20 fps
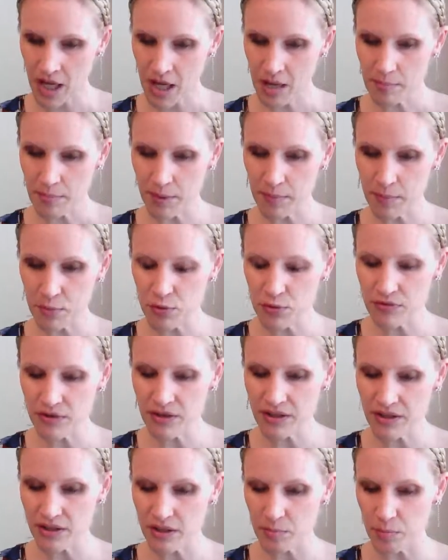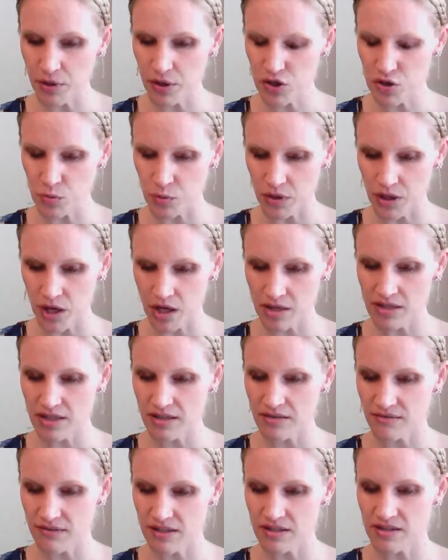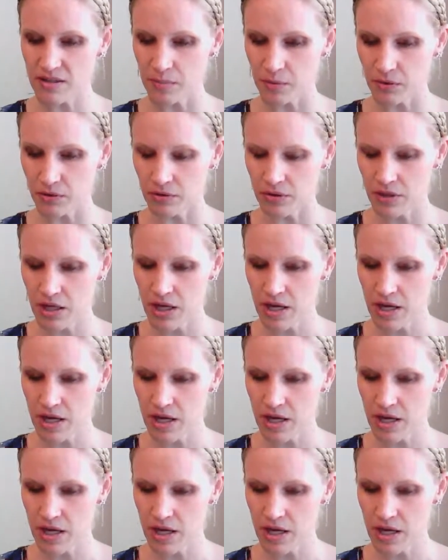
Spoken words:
By proving that the British were not invincible,